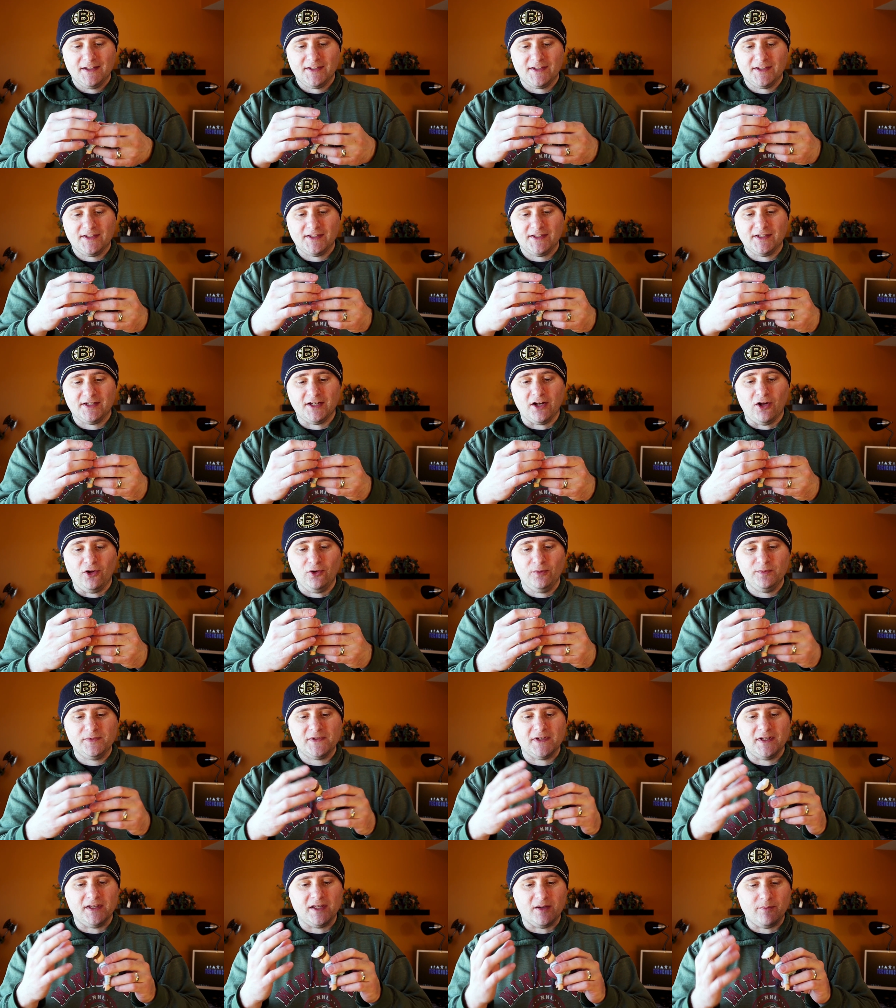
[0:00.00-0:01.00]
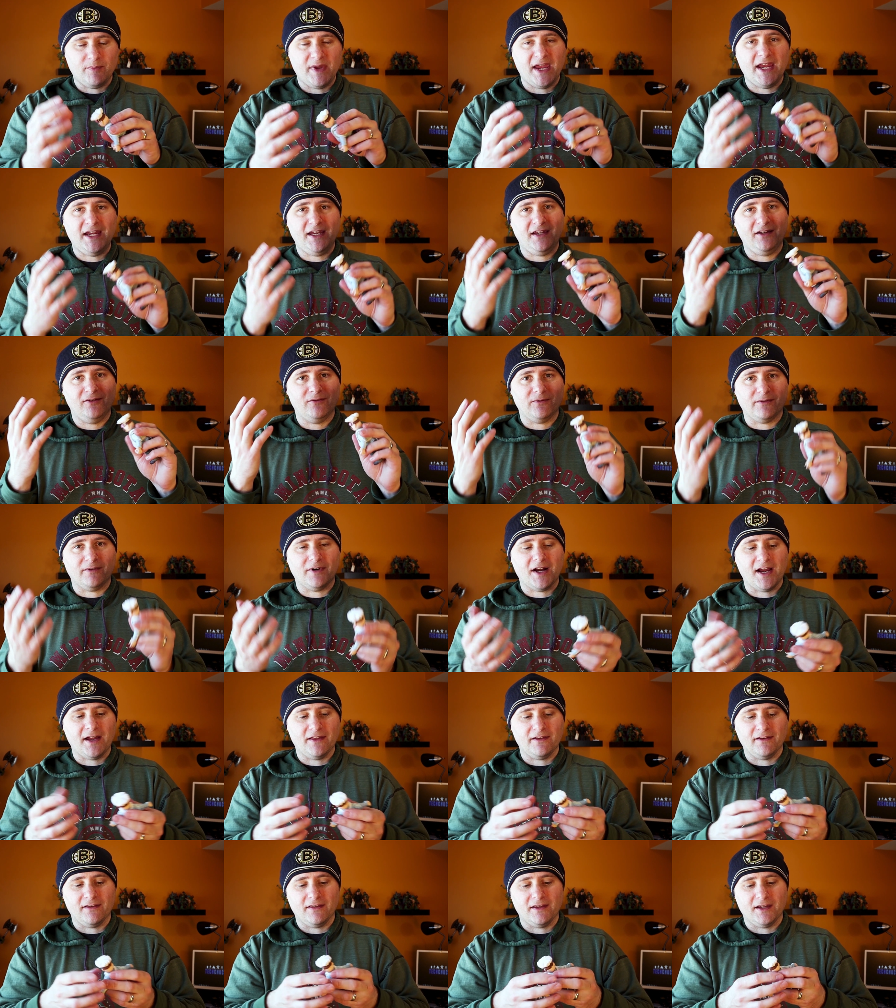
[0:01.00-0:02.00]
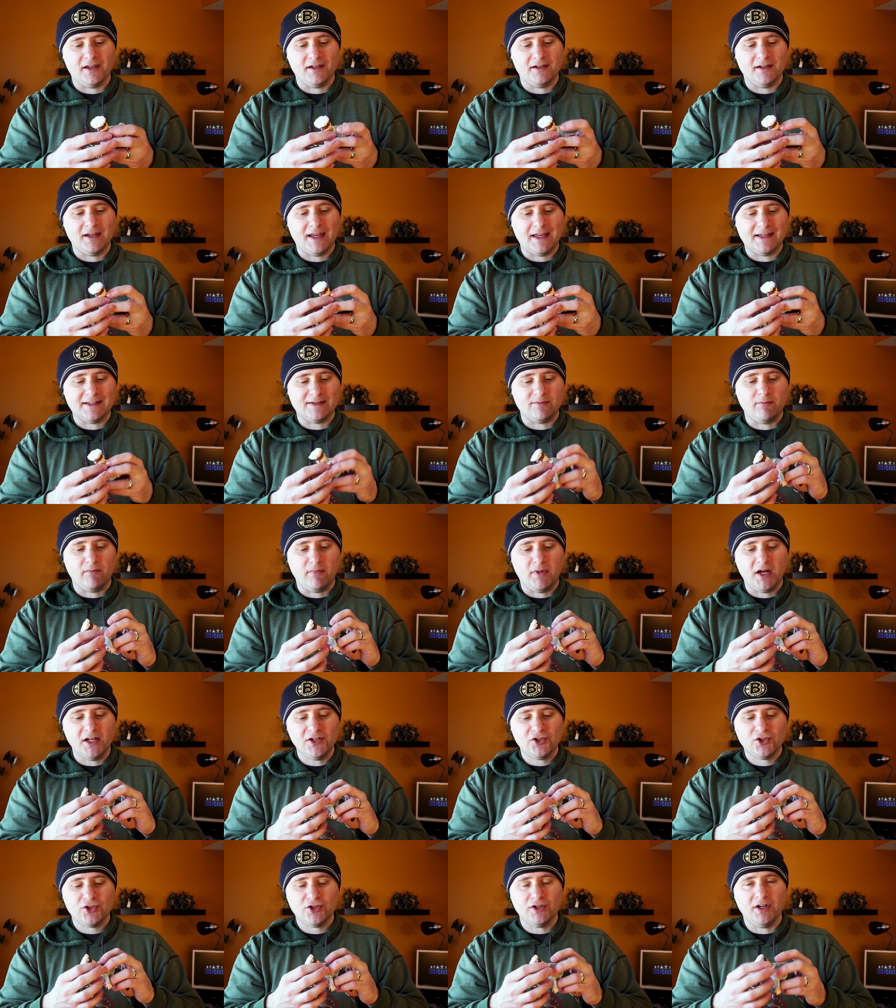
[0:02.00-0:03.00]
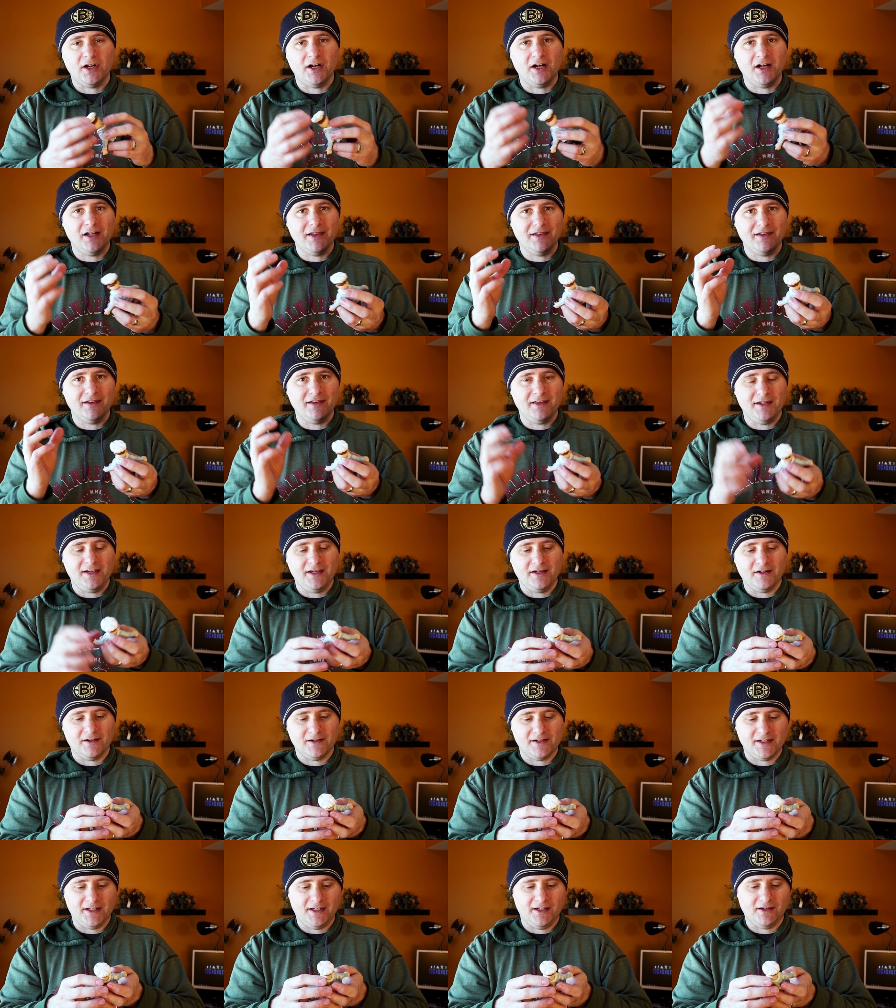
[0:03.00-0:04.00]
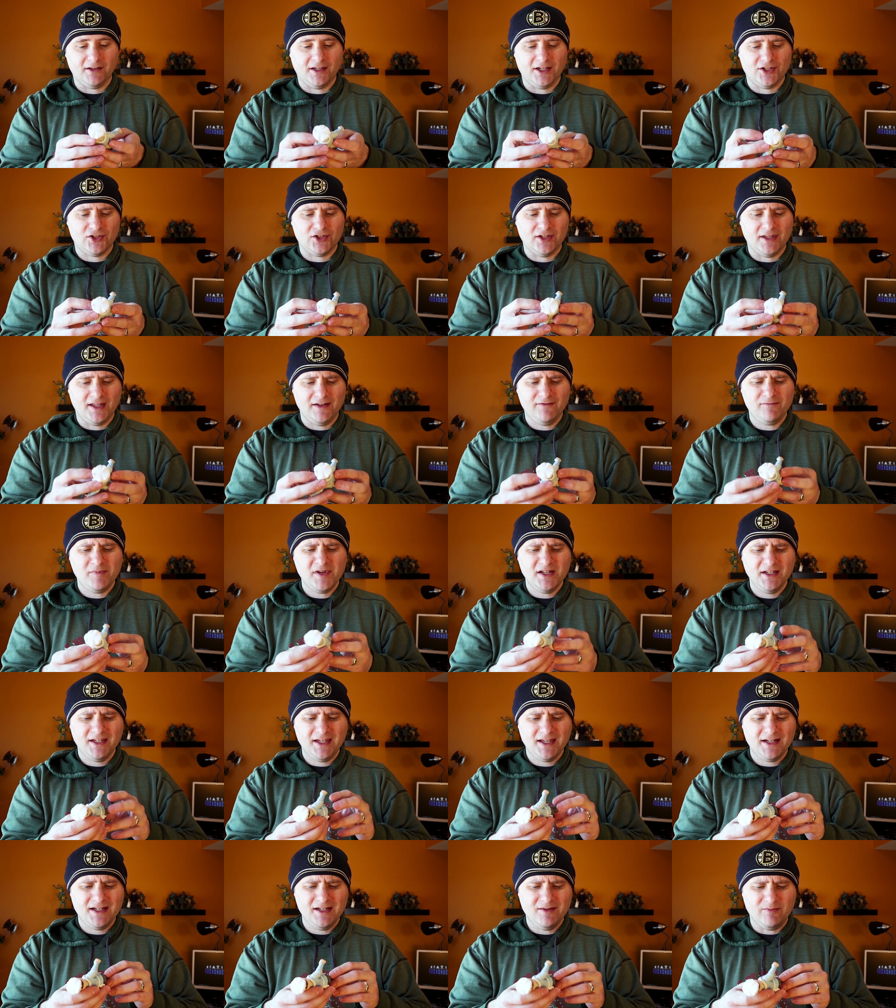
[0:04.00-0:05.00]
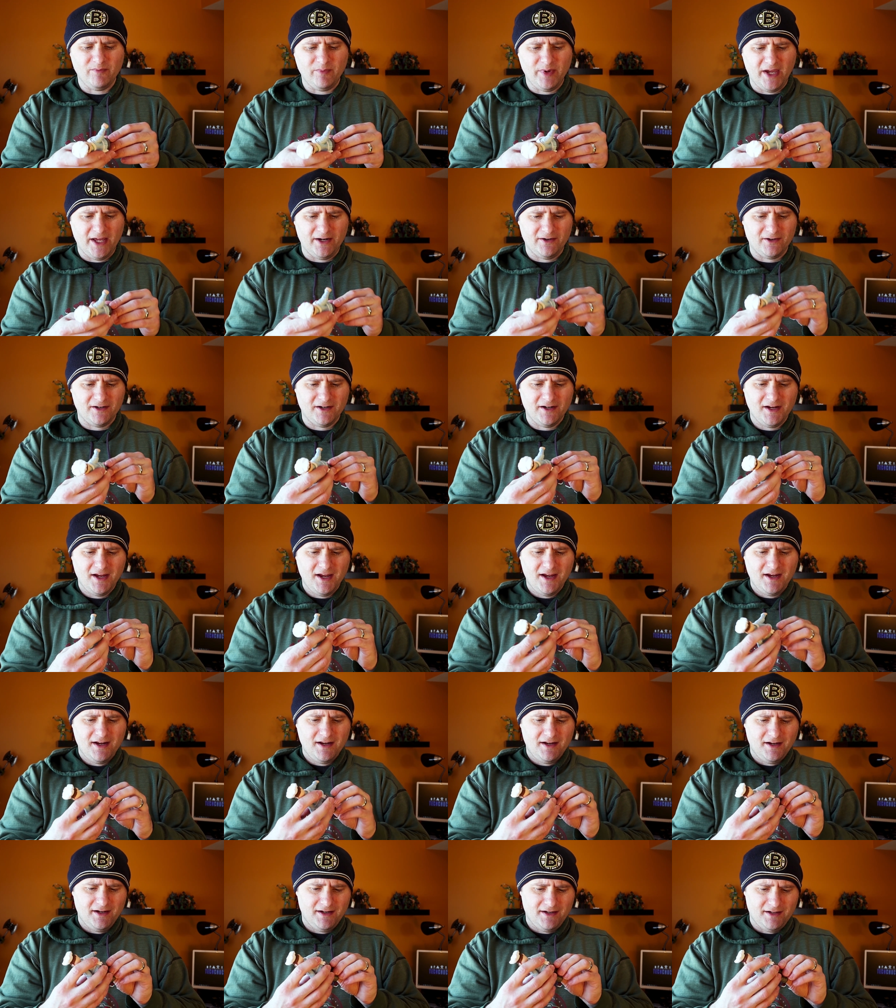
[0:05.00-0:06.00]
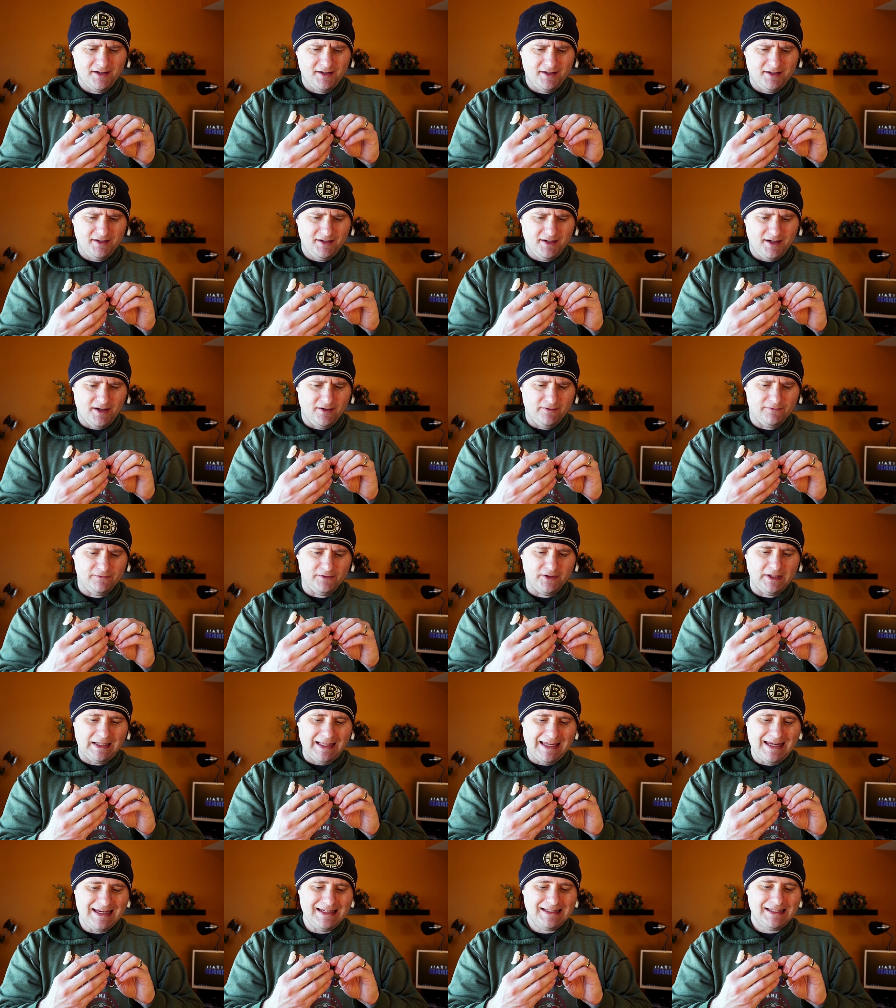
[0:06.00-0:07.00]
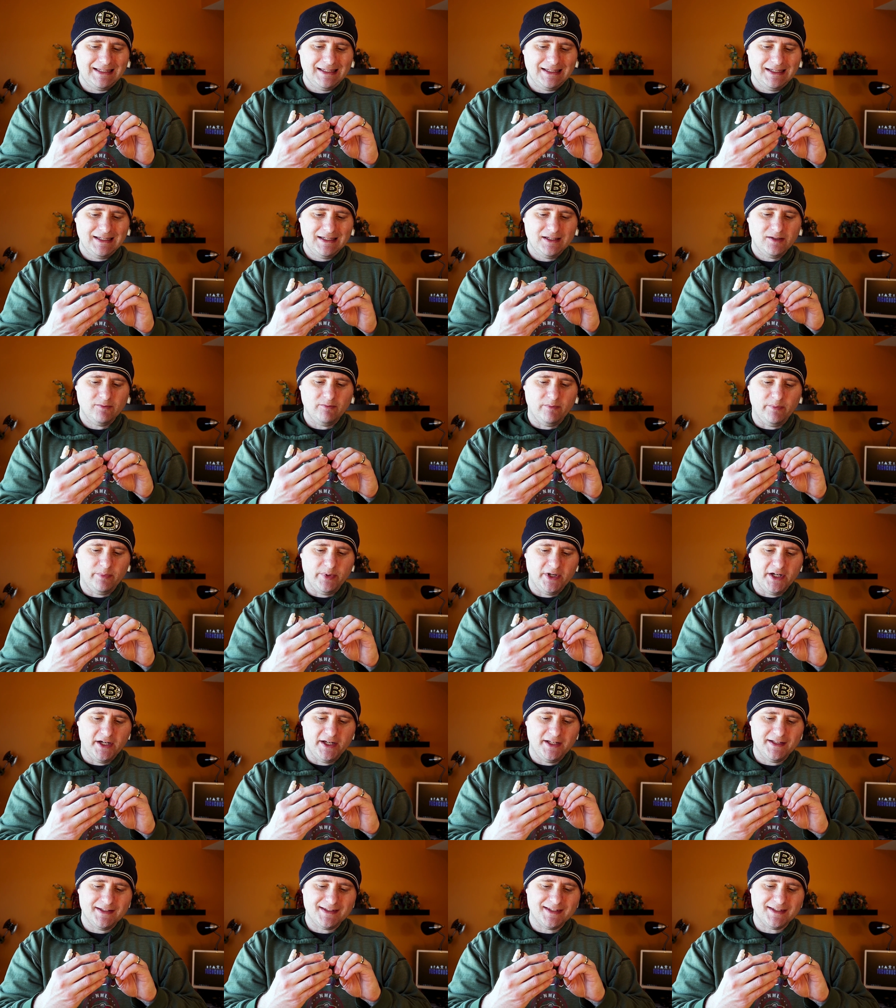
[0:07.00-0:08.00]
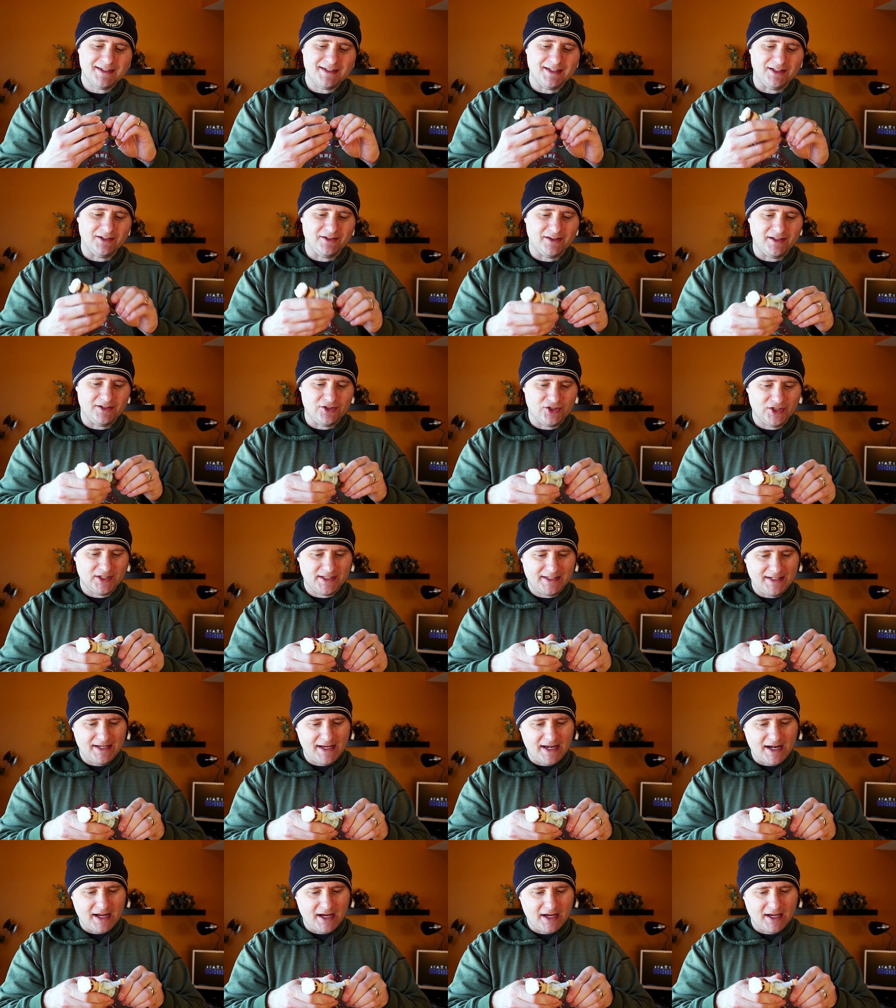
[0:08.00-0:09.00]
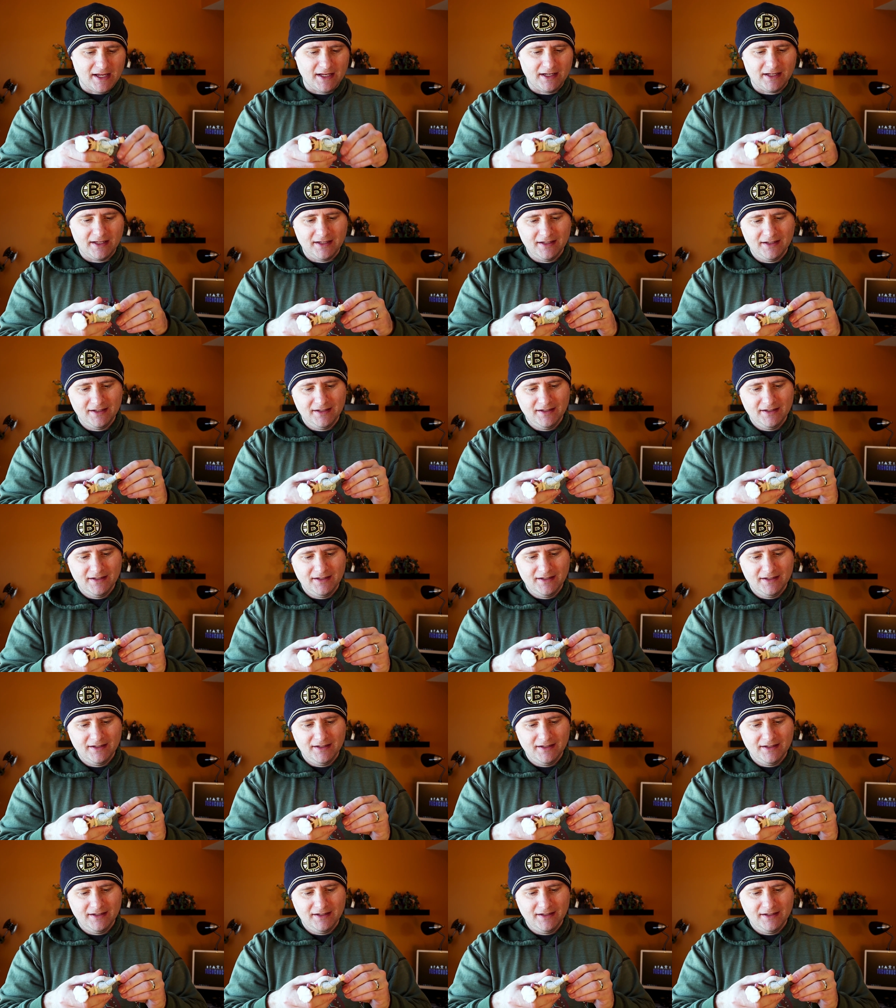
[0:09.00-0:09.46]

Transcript: sculpt and the paint rather than as much on the articulation. They've been getting better uh, of late, but still they're just not,